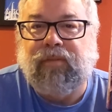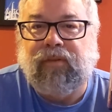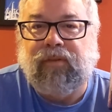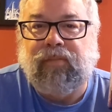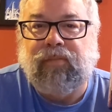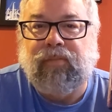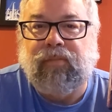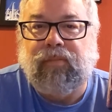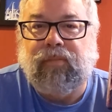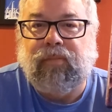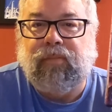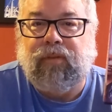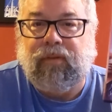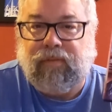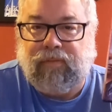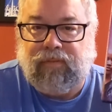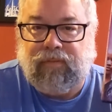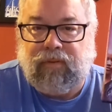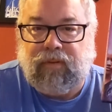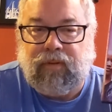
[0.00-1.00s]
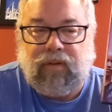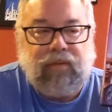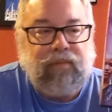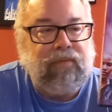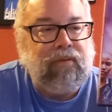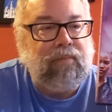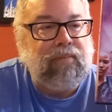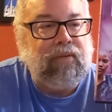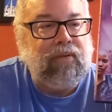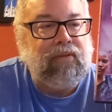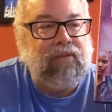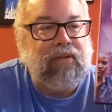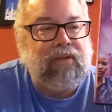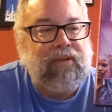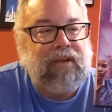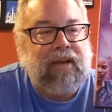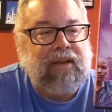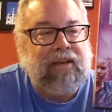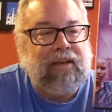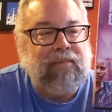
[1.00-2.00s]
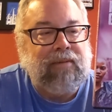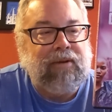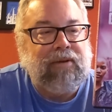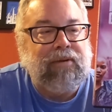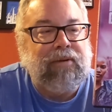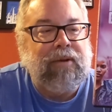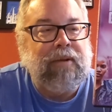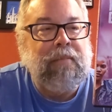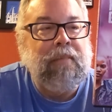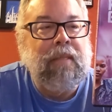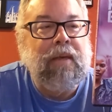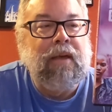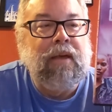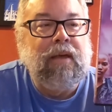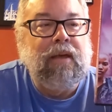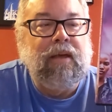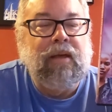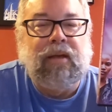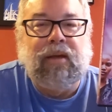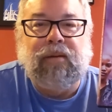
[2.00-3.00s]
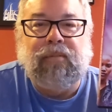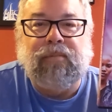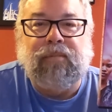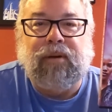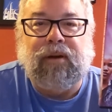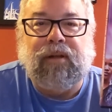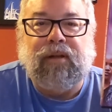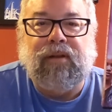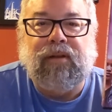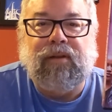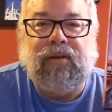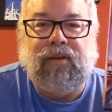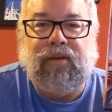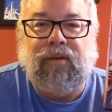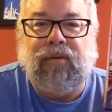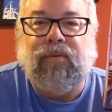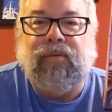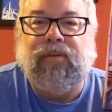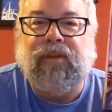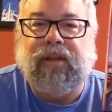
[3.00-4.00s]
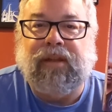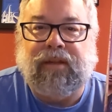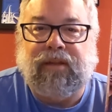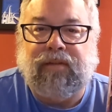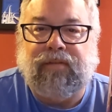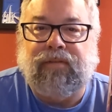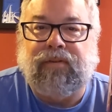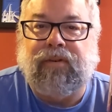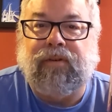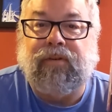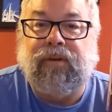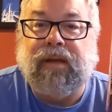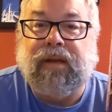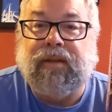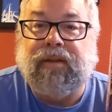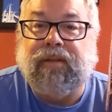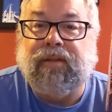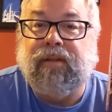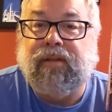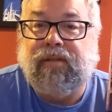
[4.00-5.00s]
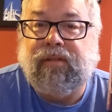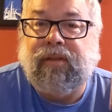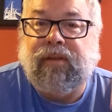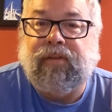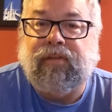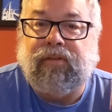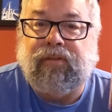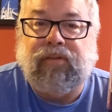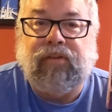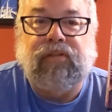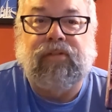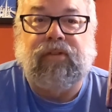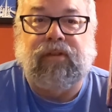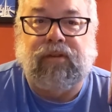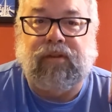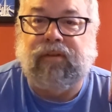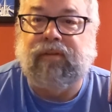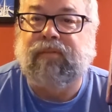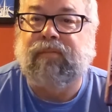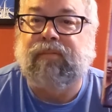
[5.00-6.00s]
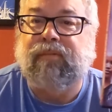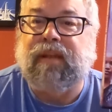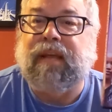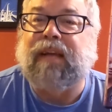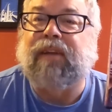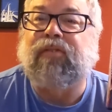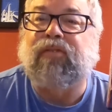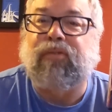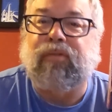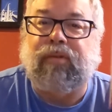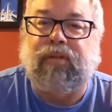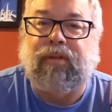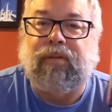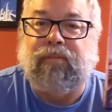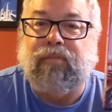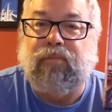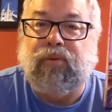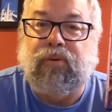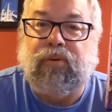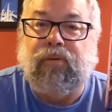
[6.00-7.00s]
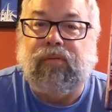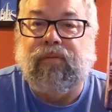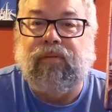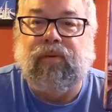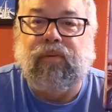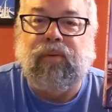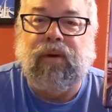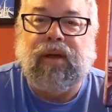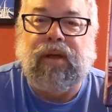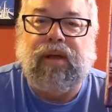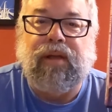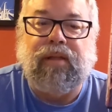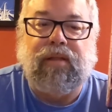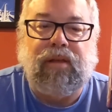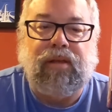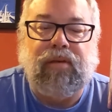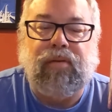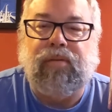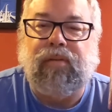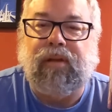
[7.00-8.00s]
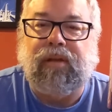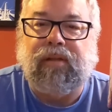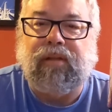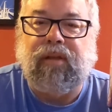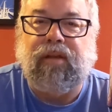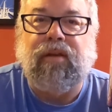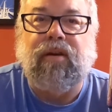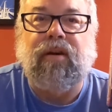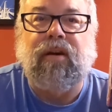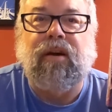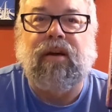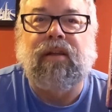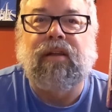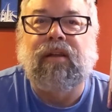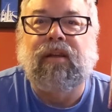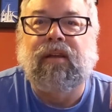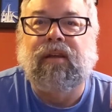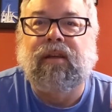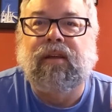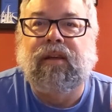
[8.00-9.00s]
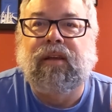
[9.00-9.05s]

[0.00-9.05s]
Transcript: from this documentary, but don't take it for granted that things are just going to naturally move the way that you think they ought.